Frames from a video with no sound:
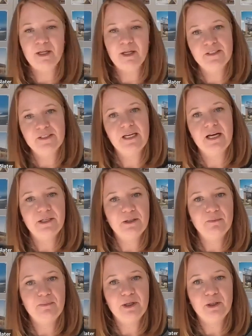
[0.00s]
better
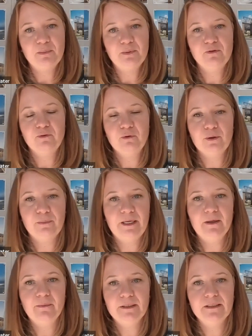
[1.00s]
design and better
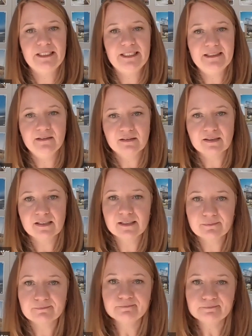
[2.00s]
performing
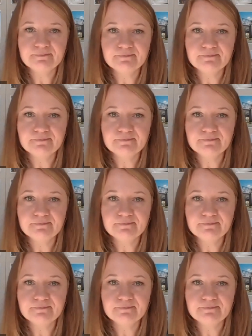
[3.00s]
buildings.